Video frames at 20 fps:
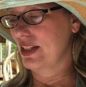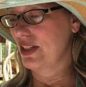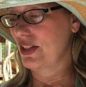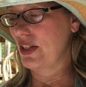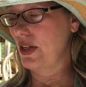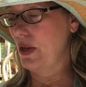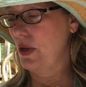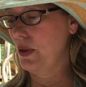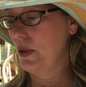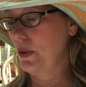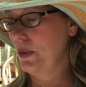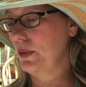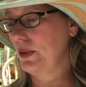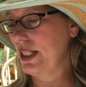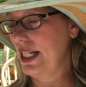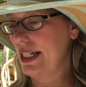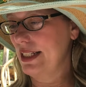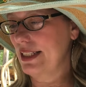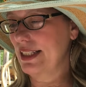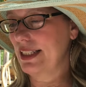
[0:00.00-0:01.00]
So
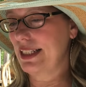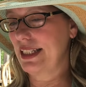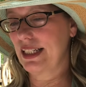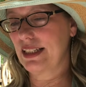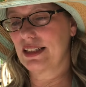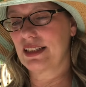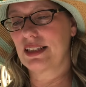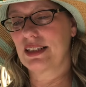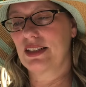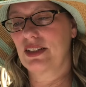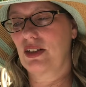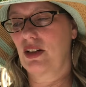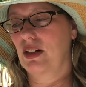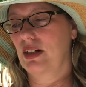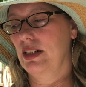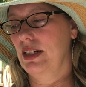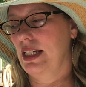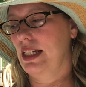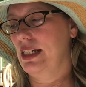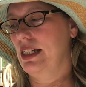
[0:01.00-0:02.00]
let's get
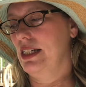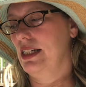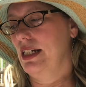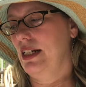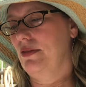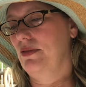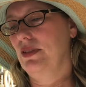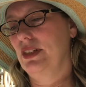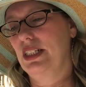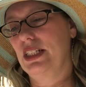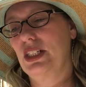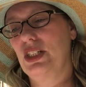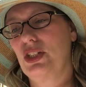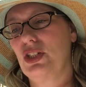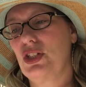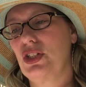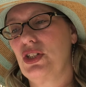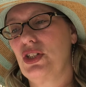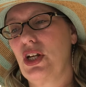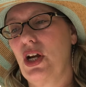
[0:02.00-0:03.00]
started. I wanted to
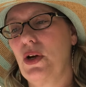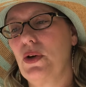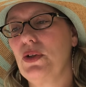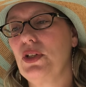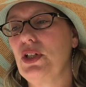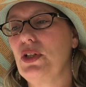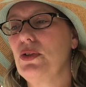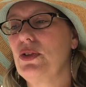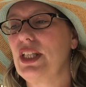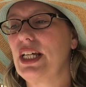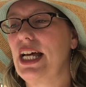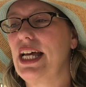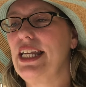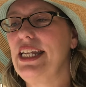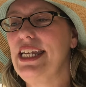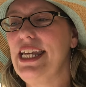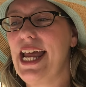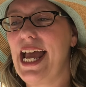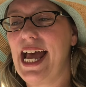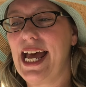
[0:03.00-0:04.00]
show you the
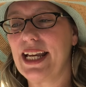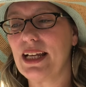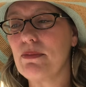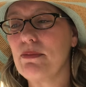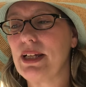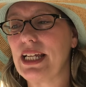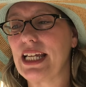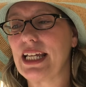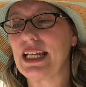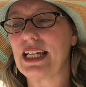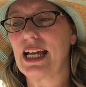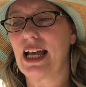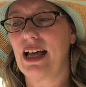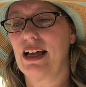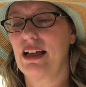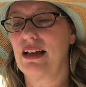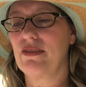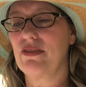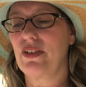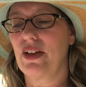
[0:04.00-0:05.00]
anatomy
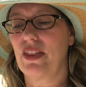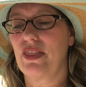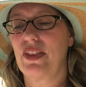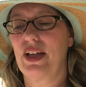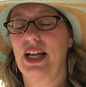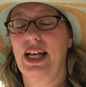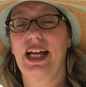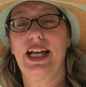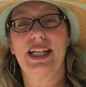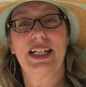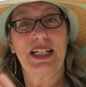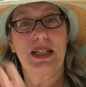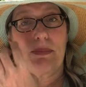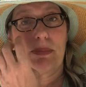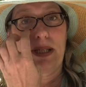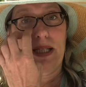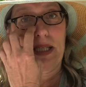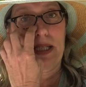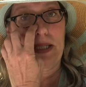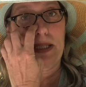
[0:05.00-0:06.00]
of the
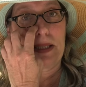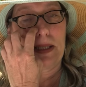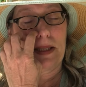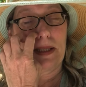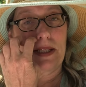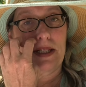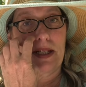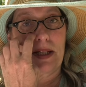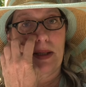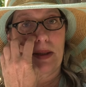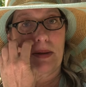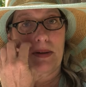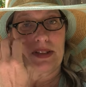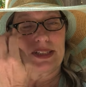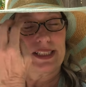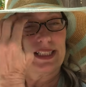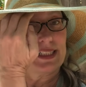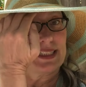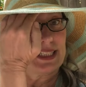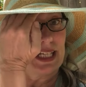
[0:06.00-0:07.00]
honeybee.
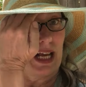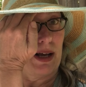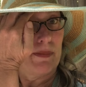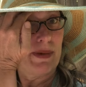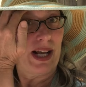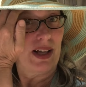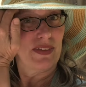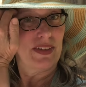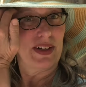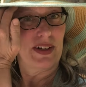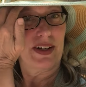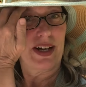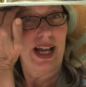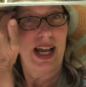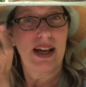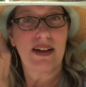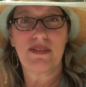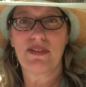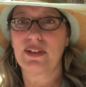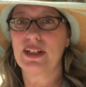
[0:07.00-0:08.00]
Since I'm out there
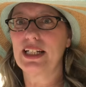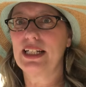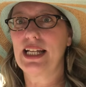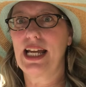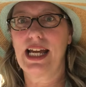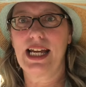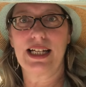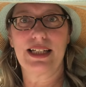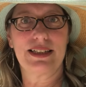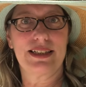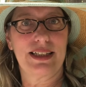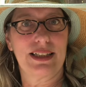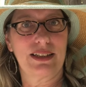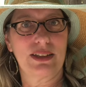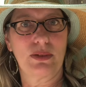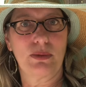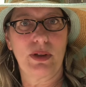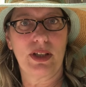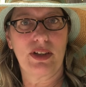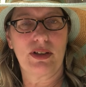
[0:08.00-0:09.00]
every day
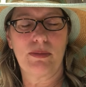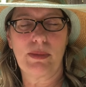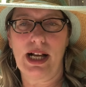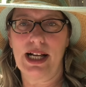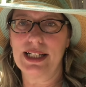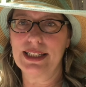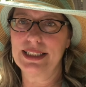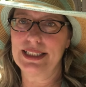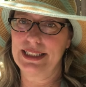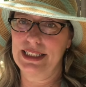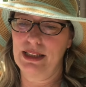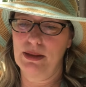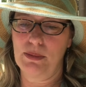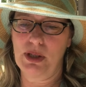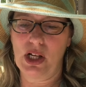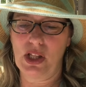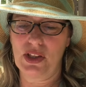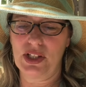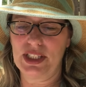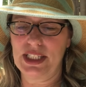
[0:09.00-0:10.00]
dealing with them, I see them
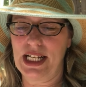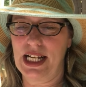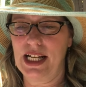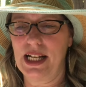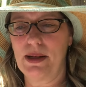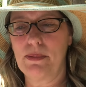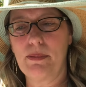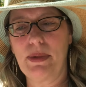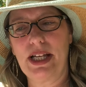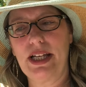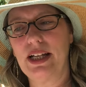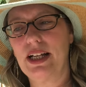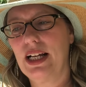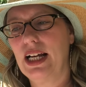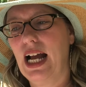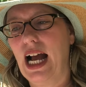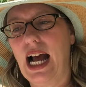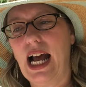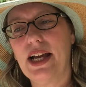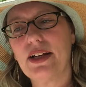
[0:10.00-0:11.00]
all the time, but
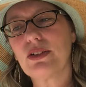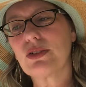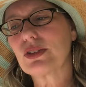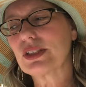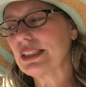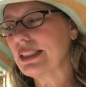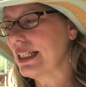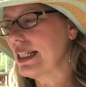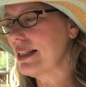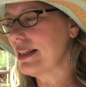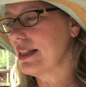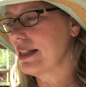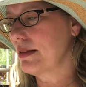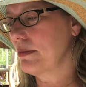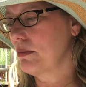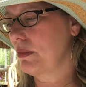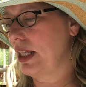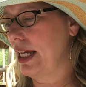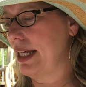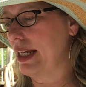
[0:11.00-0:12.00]
I don't see
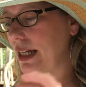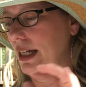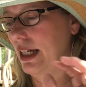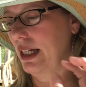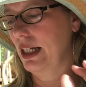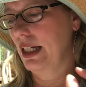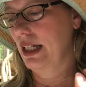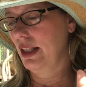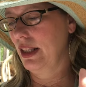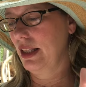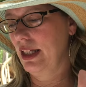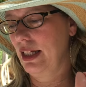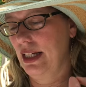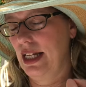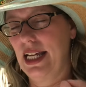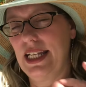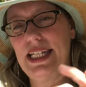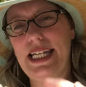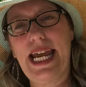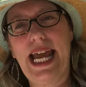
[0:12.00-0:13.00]
them like the
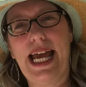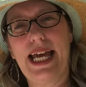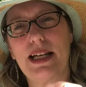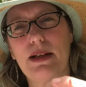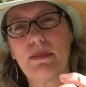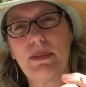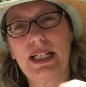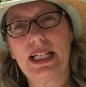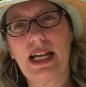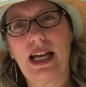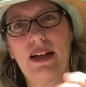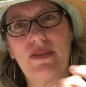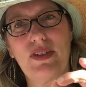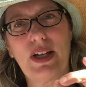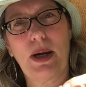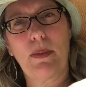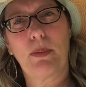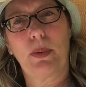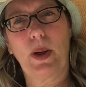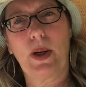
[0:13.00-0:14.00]
anatomy of
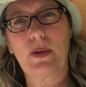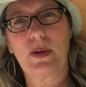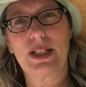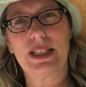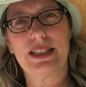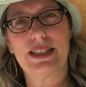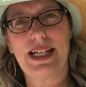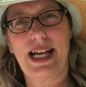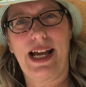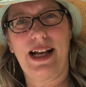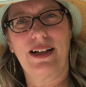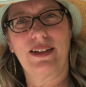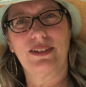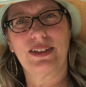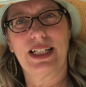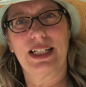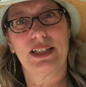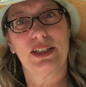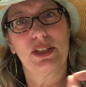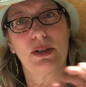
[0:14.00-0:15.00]
it broken down
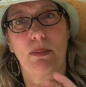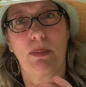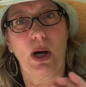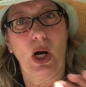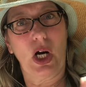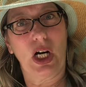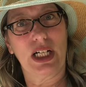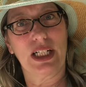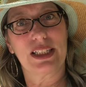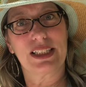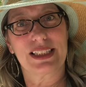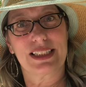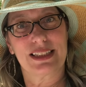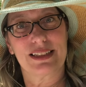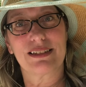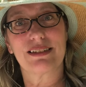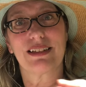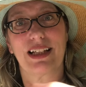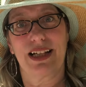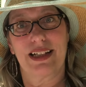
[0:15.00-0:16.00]
into parts
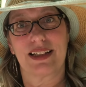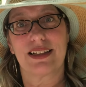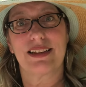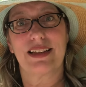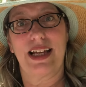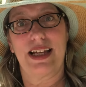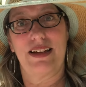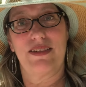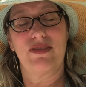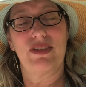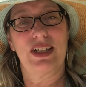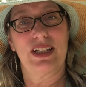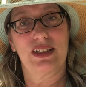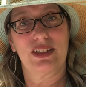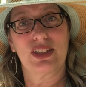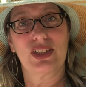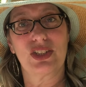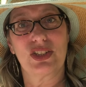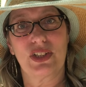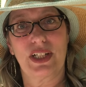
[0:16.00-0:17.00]
like they've
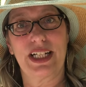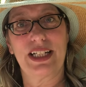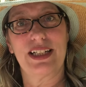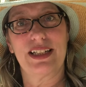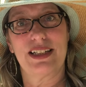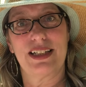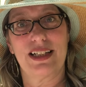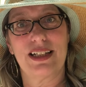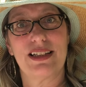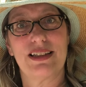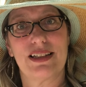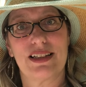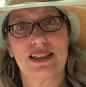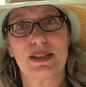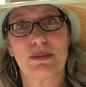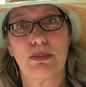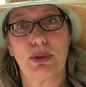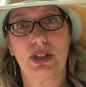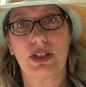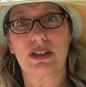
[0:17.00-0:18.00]
illustrated in this
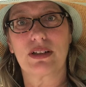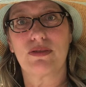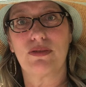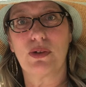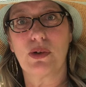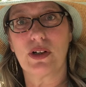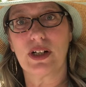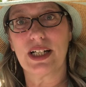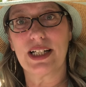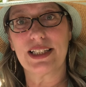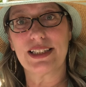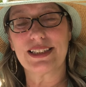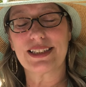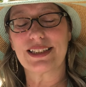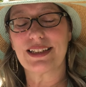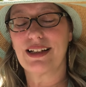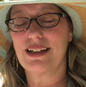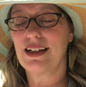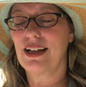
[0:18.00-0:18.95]
book for us.